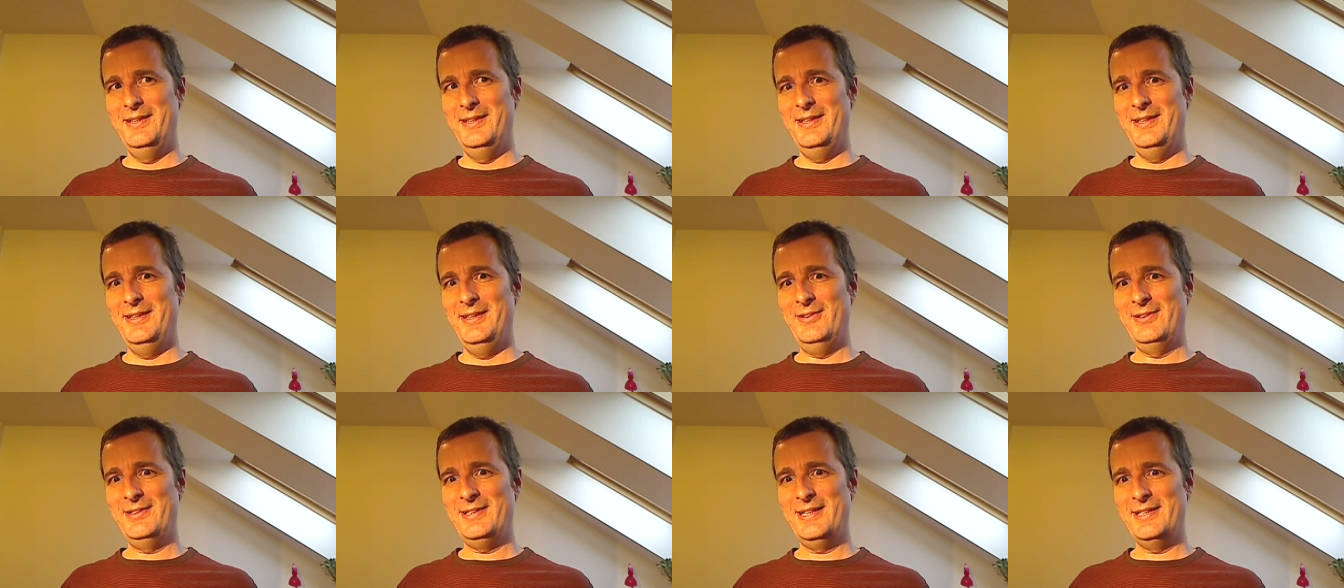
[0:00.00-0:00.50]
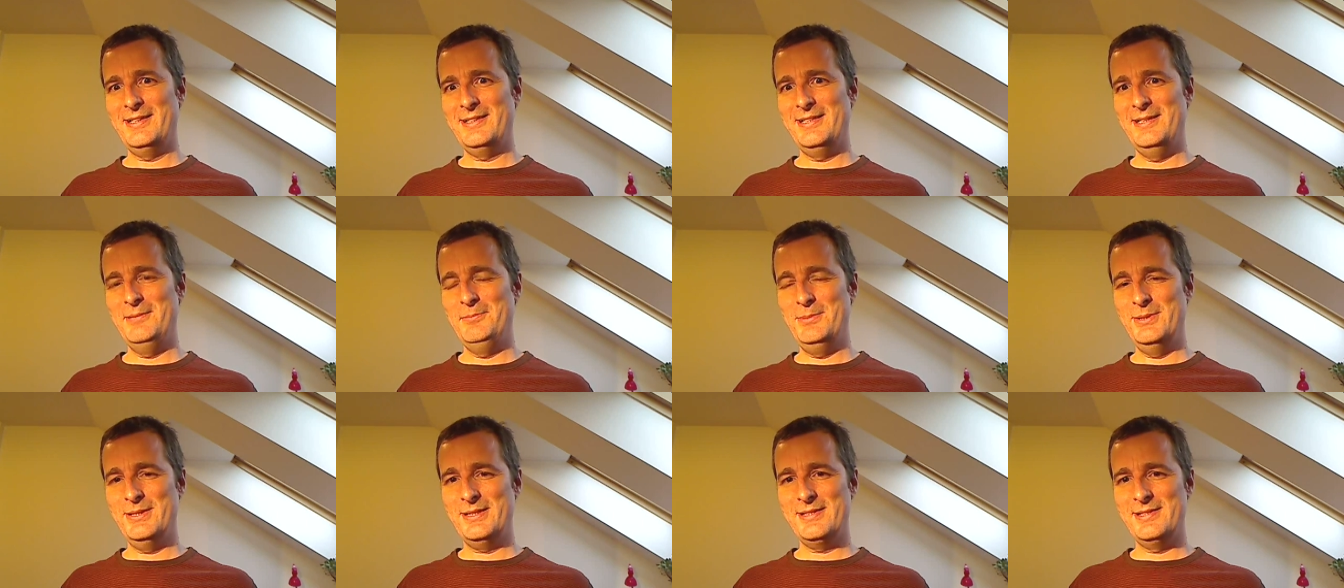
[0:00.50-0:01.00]
they're not
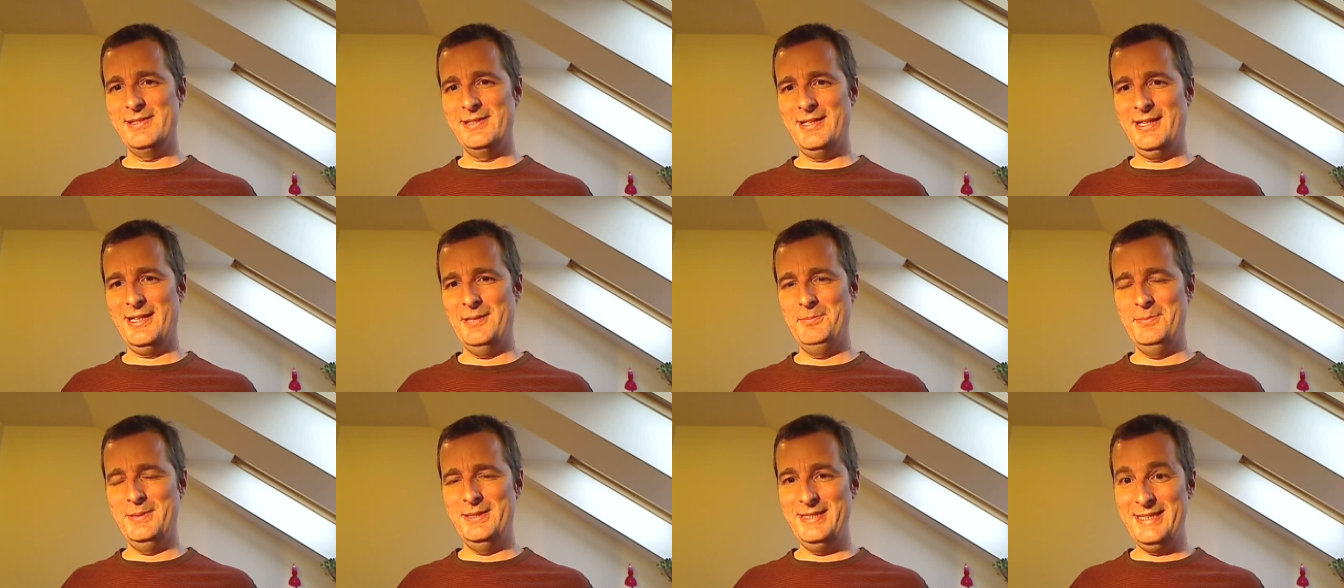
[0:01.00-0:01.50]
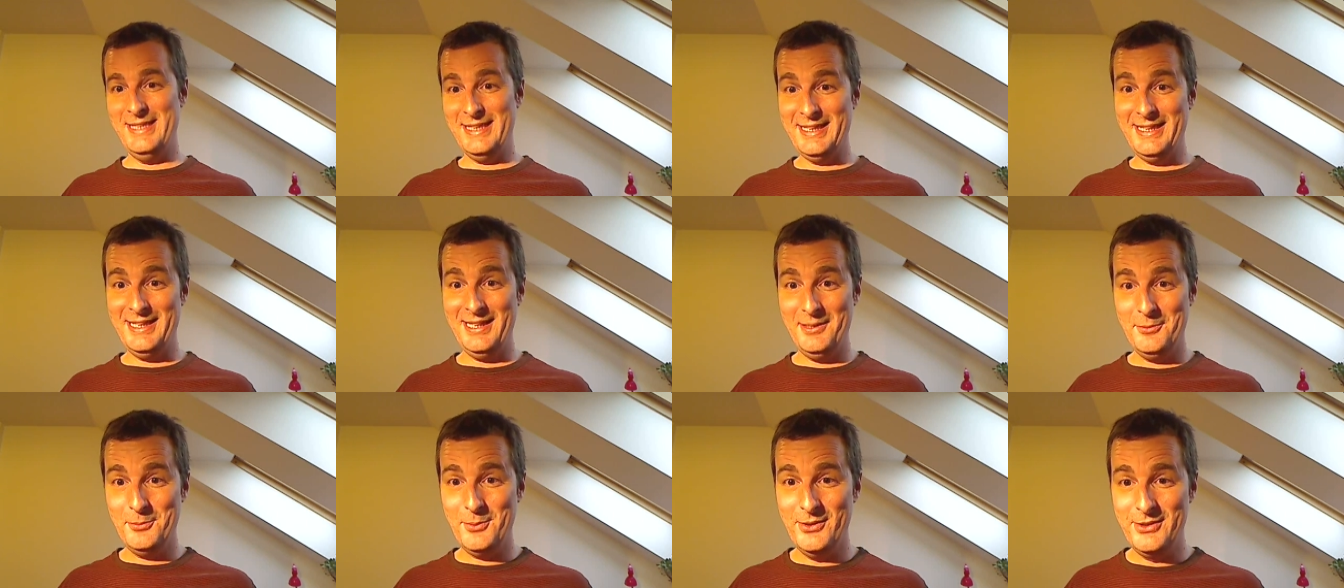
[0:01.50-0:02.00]
actually books that I
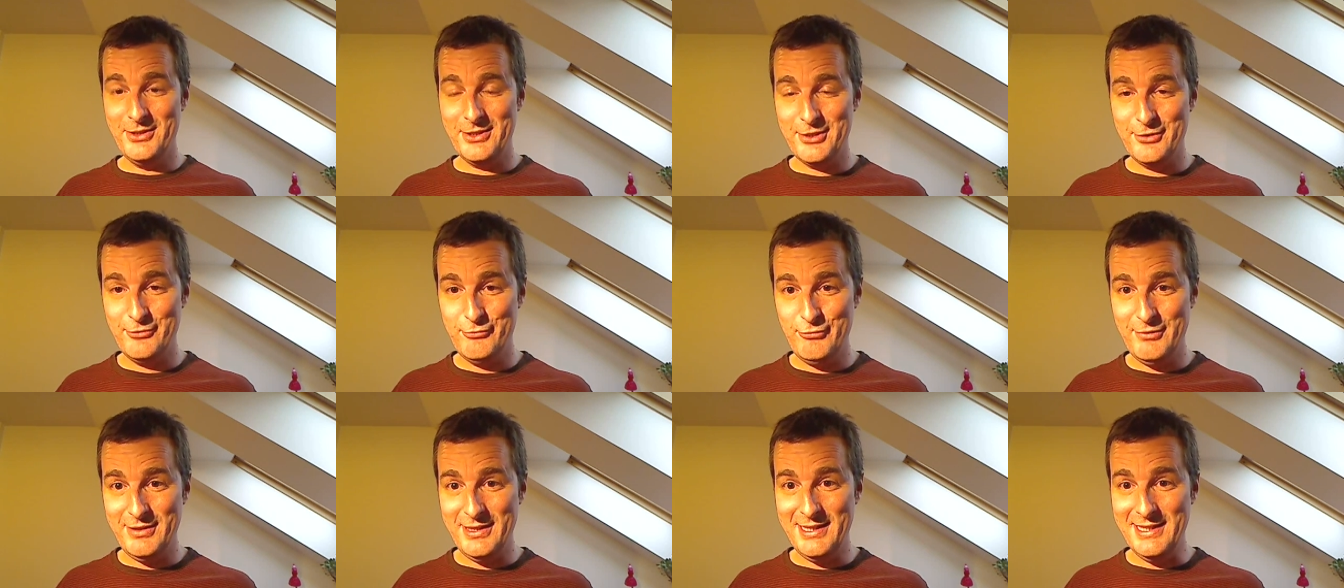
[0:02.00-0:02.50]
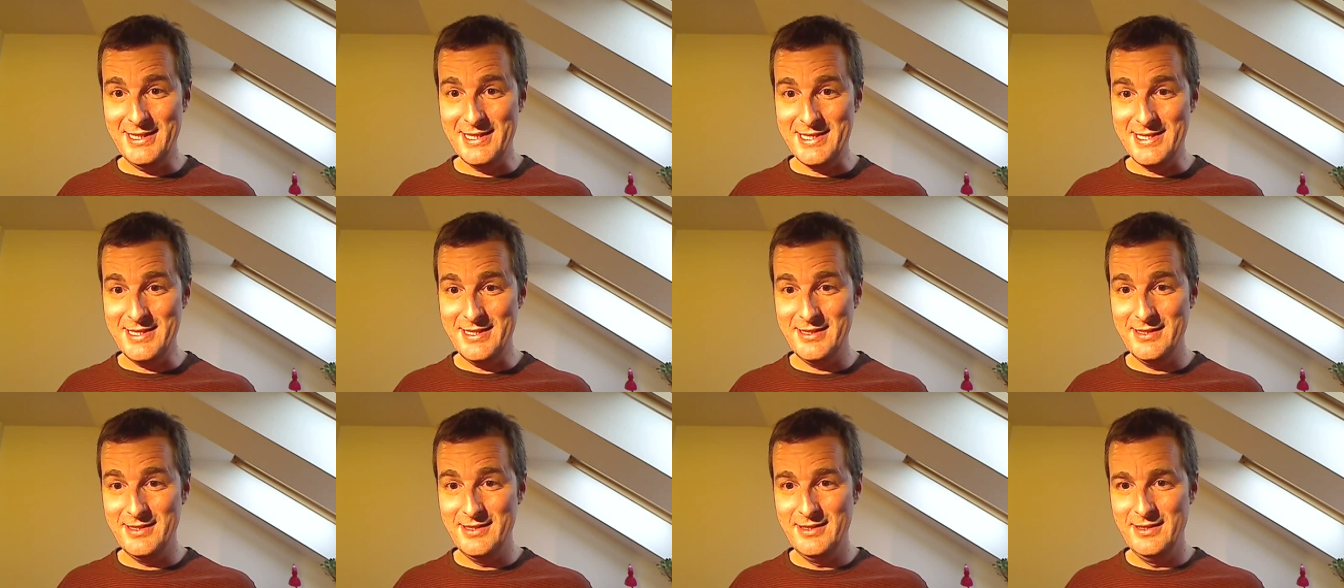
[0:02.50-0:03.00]
particularly want to
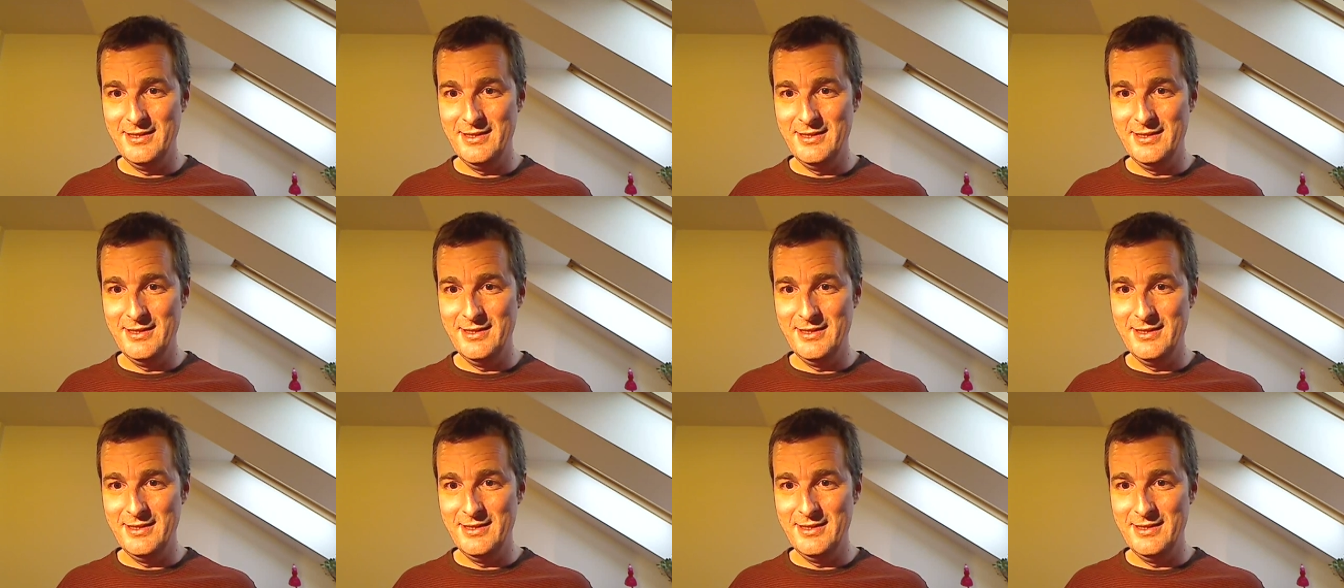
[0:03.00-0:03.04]
read.